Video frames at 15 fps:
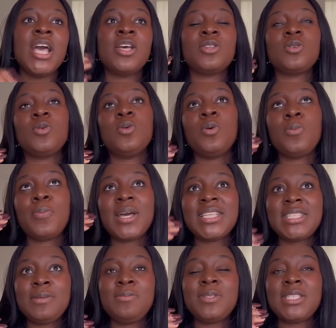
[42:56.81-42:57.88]
So my
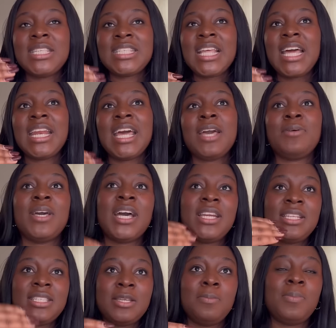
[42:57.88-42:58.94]
sister and I we
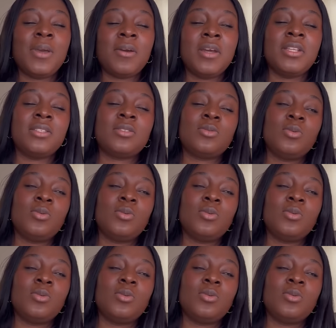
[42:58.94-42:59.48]
had the same parents,